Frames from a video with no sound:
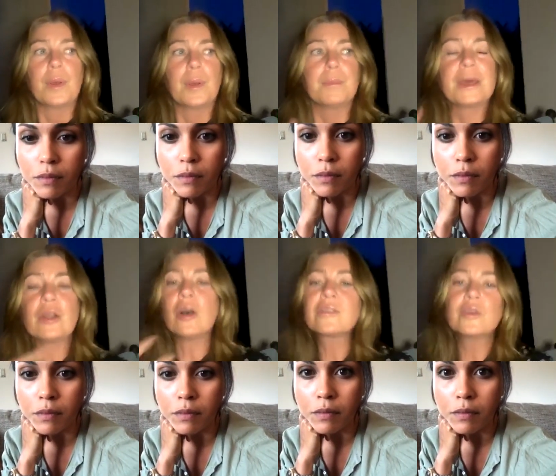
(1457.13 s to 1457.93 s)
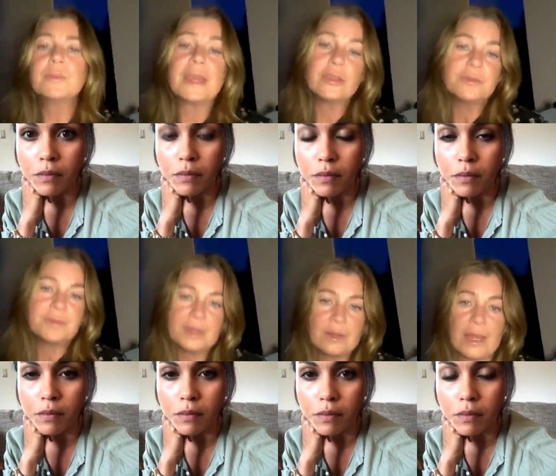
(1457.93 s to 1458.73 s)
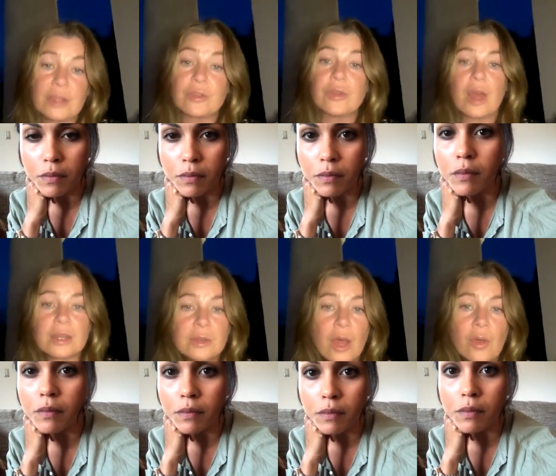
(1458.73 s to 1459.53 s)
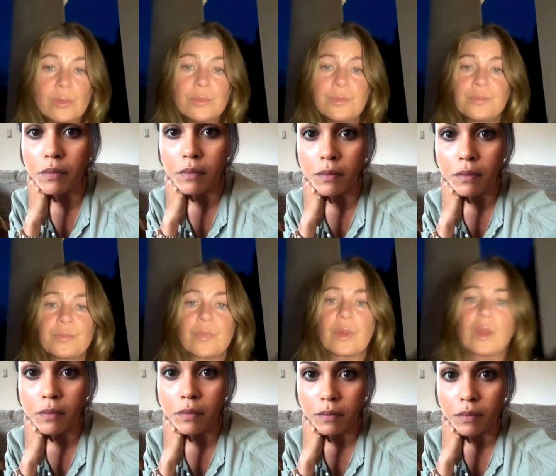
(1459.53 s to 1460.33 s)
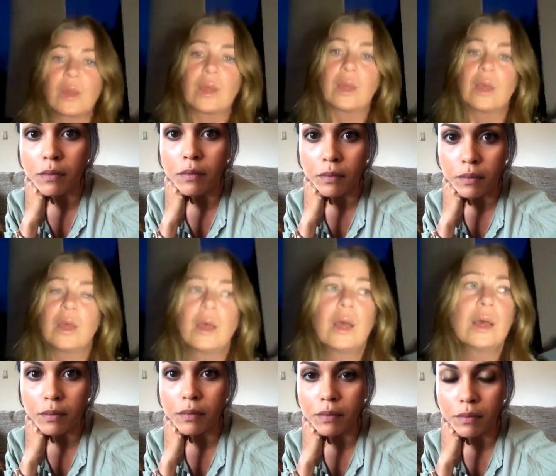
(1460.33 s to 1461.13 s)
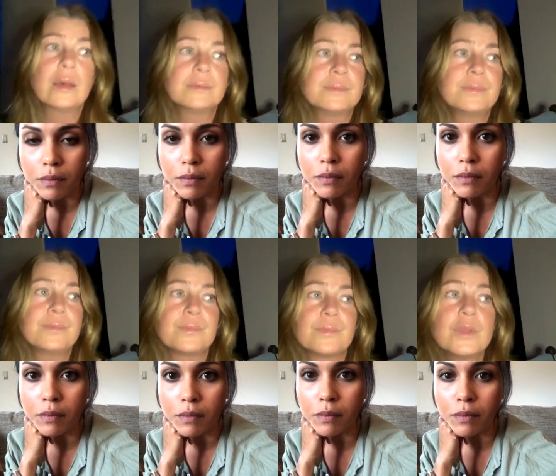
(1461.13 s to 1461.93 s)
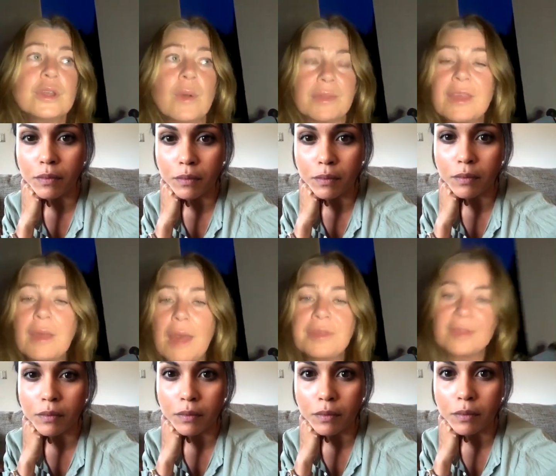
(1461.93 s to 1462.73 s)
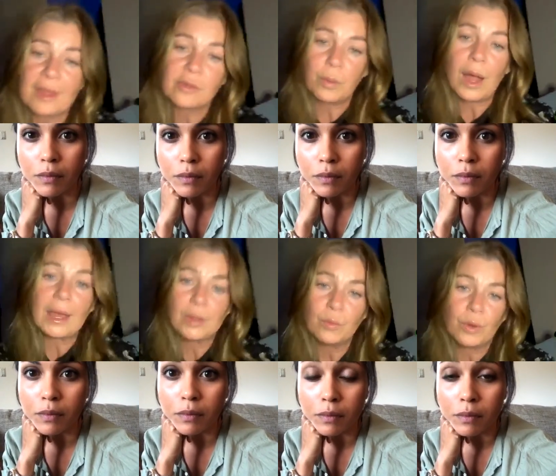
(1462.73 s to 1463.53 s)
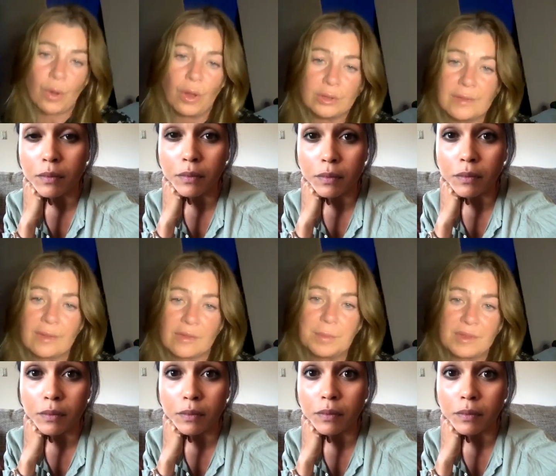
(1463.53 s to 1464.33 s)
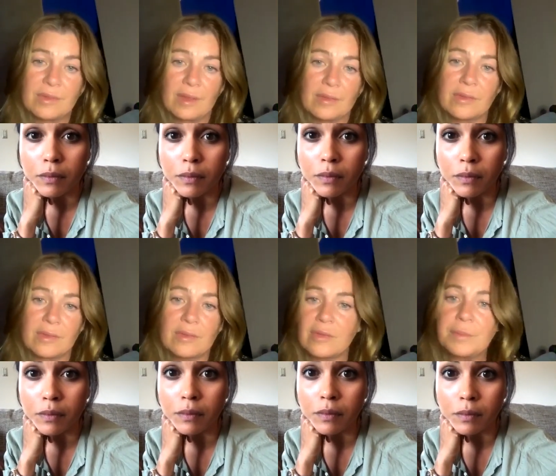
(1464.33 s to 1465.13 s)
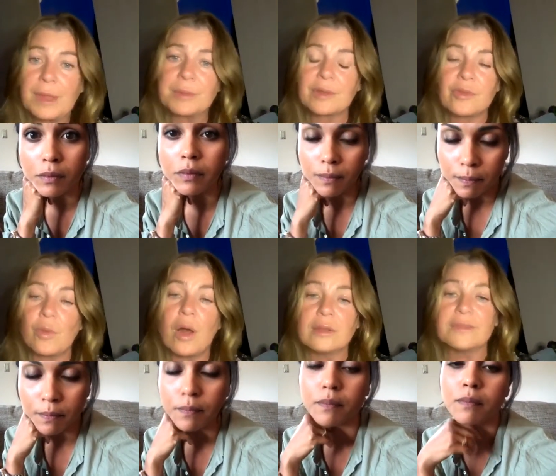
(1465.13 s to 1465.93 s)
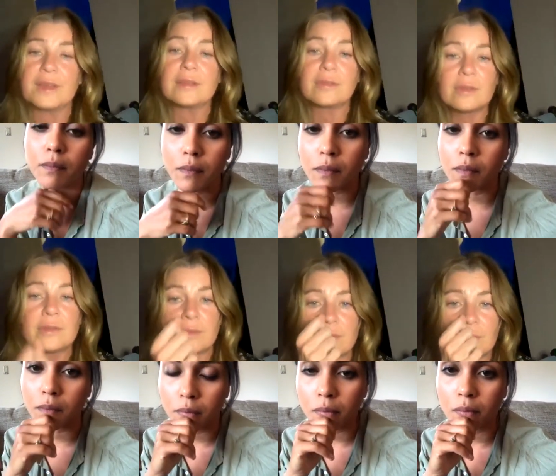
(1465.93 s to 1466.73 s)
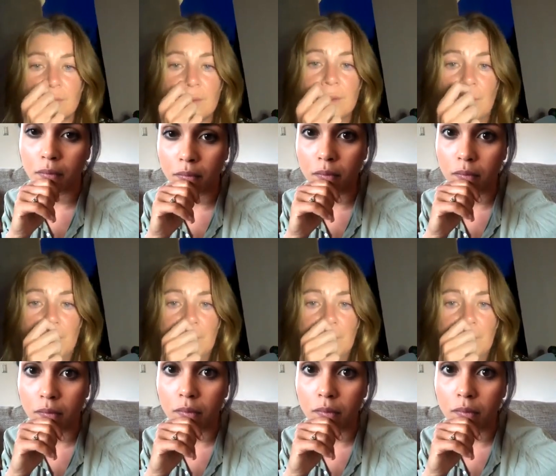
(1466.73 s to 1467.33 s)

Speaker 1: but also make you feel like you're not alone. Um, you know, I think I think that's why we're all in this business to be able to do all of it. To, to you know.